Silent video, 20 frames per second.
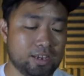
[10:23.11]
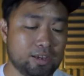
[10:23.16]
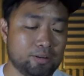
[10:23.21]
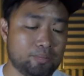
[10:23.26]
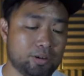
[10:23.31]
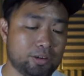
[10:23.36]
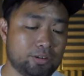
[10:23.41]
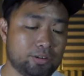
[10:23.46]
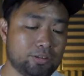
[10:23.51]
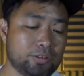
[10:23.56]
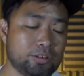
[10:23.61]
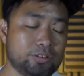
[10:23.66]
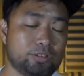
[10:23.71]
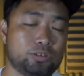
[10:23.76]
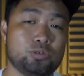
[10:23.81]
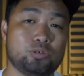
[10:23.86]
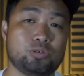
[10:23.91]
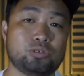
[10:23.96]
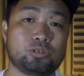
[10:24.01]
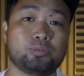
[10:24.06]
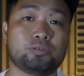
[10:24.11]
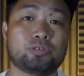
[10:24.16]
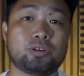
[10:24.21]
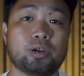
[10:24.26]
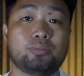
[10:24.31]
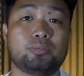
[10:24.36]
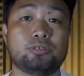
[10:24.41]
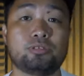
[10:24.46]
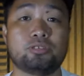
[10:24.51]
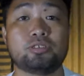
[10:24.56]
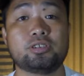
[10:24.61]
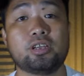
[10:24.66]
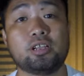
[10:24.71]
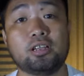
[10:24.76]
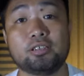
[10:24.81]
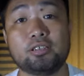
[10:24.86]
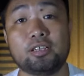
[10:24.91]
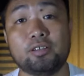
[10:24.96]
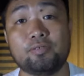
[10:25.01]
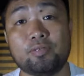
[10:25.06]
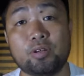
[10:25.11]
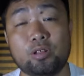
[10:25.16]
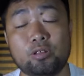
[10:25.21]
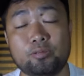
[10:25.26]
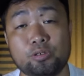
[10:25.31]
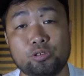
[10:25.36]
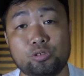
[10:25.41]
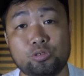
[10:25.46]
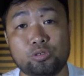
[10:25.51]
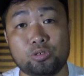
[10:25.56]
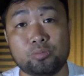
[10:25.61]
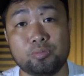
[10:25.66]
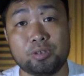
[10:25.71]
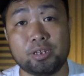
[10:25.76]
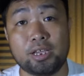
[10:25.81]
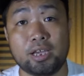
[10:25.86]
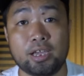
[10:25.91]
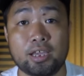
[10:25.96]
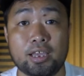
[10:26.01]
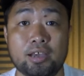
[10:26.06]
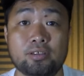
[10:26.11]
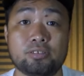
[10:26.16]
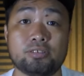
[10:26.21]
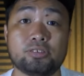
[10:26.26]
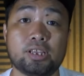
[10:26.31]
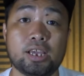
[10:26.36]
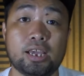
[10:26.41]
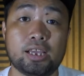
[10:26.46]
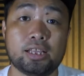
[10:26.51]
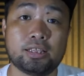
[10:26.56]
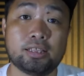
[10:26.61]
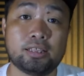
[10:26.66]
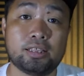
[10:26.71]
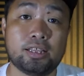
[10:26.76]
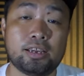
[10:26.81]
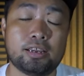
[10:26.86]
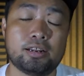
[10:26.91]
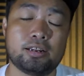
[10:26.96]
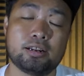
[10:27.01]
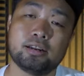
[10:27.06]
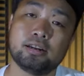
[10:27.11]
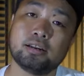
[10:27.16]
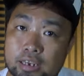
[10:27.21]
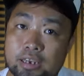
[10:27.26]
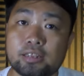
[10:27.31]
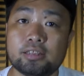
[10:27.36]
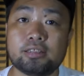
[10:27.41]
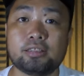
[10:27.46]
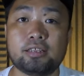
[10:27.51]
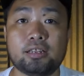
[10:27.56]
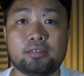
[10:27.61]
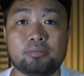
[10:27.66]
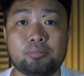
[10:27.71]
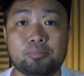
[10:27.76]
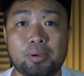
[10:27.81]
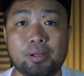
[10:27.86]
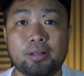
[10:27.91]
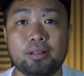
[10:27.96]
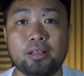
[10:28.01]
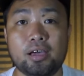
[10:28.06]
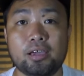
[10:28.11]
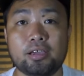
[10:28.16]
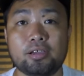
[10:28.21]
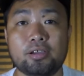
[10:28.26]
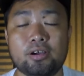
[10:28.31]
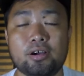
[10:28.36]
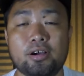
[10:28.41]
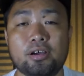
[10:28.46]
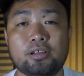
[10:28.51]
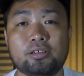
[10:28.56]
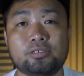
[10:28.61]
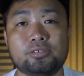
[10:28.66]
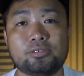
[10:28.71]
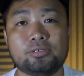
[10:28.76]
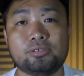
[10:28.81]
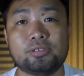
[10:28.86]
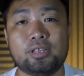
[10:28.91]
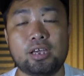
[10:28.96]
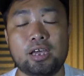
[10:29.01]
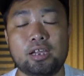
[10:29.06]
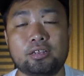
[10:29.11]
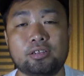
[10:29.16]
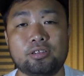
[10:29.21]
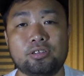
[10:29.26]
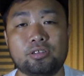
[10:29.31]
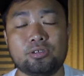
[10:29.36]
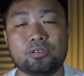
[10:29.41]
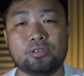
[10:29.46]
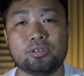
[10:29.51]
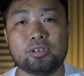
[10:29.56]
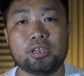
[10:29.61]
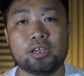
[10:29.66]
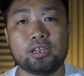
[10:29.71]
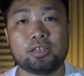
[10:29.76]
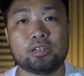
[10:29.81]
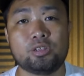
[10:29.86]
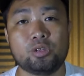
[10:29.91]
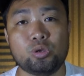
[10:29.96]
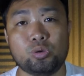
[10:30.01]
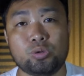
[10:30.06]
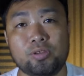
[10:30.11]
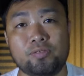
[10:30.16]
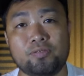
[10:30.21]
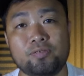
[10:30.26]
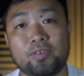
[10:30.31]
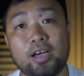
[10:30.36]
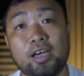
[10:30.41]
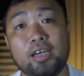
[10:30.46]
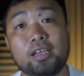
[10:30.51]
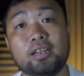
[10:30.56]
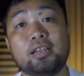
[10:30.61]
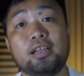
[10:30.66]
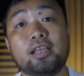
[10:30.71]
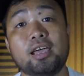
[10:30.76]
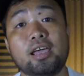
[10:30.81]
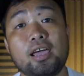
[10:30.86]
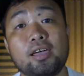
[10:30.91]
Make sure that you subscribe to the channel and then follow my social media accounts and then hit that bell icon so that you'll get notified